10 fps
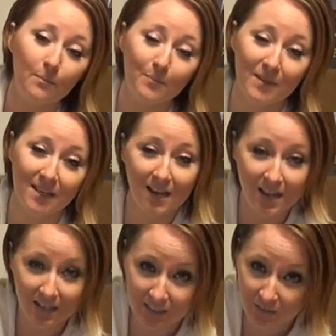
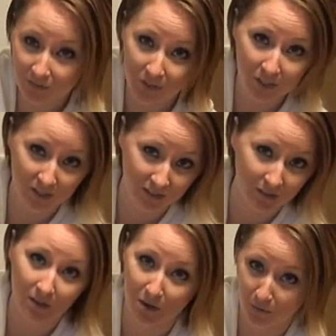because of looks
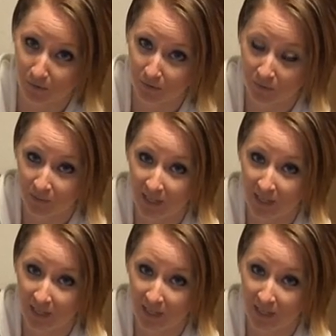alone,